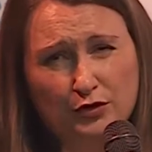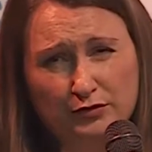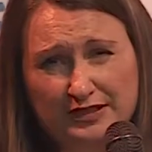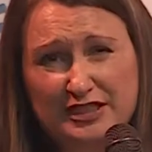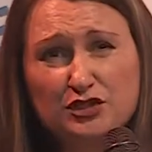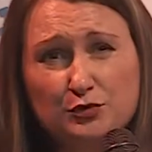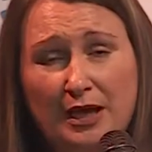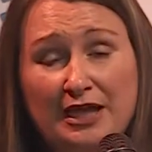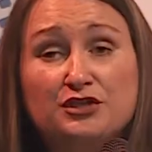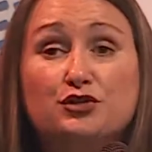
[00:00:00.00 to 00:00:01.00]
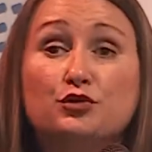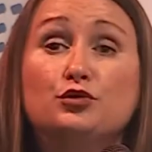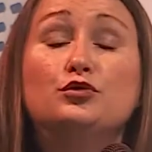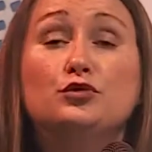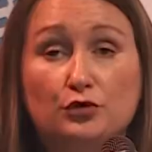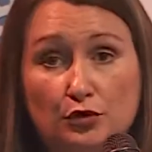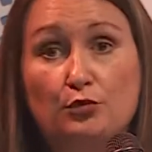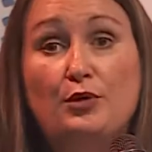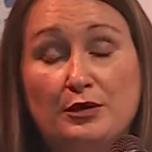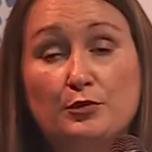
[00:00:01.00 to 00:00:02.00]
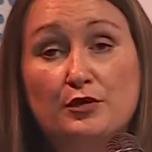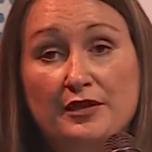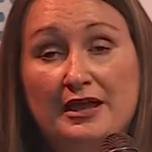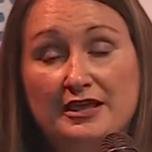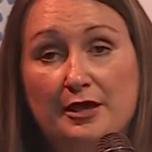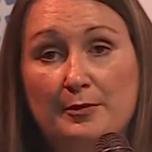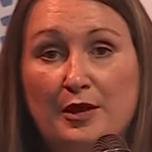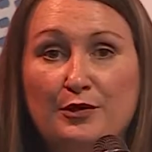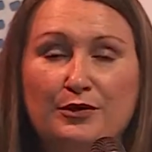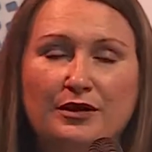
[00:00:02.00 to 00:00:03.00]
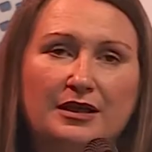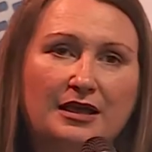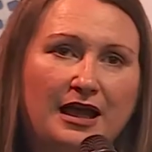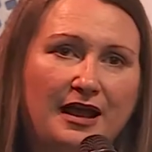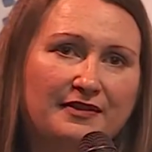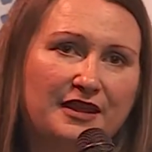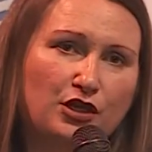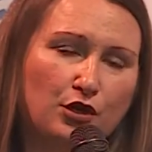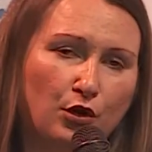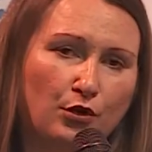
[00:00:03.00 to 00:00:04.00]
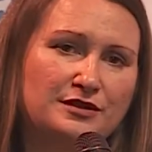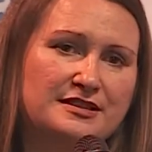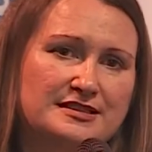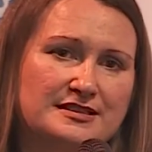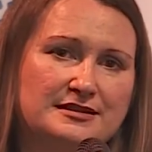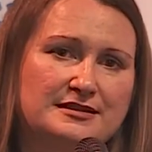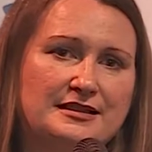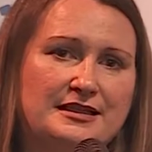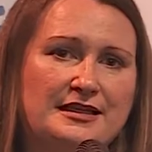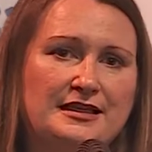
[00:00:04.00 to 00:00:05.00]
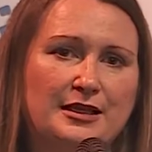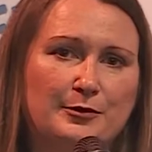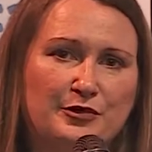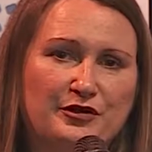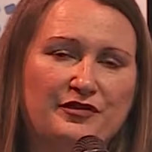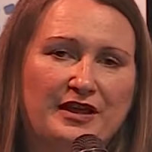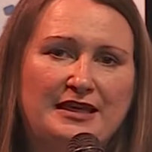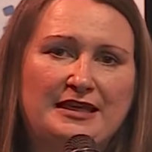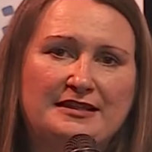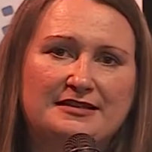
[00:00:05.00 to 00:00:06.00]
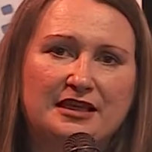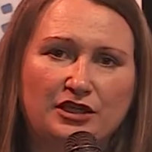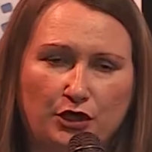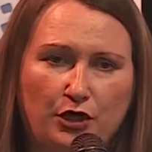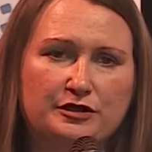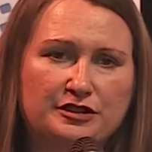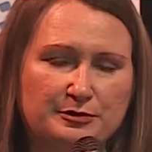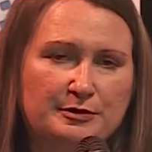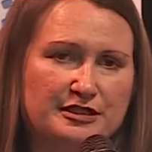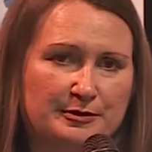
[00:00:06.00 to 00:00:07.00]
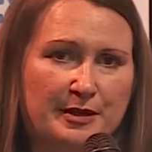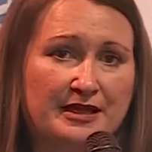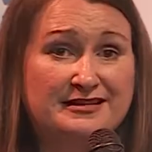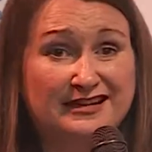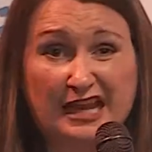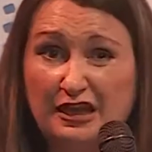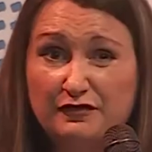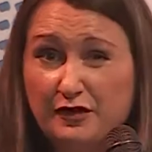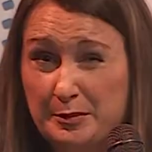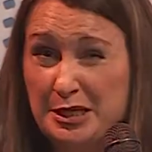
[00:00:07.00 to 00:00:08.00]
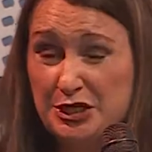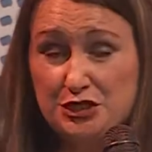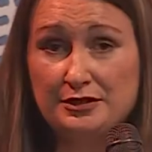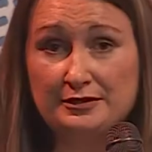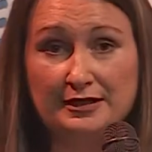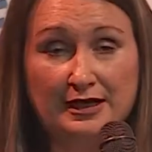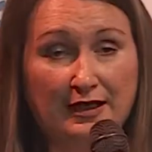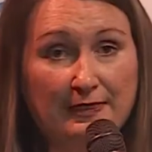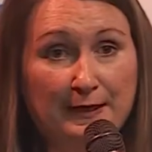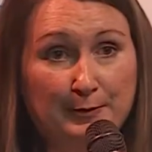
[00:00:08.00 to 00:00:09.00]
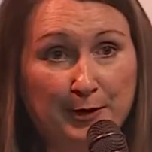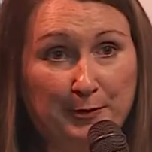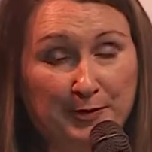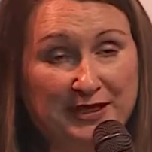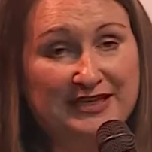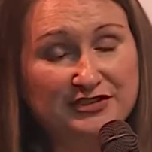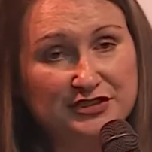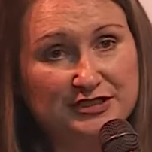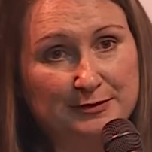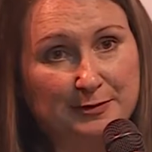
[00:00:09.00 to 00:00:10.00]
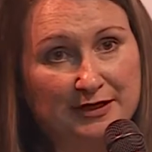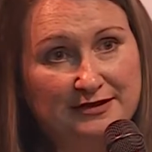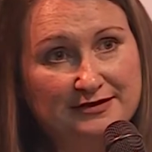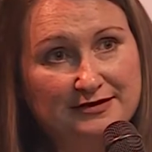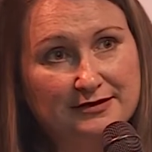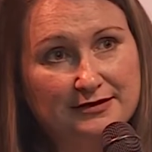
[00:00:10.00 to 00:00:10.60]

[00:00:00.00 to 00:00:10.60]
Here's what I do. When will that come out? And they constantly provide encouragement to bid and information that prepares you to bid.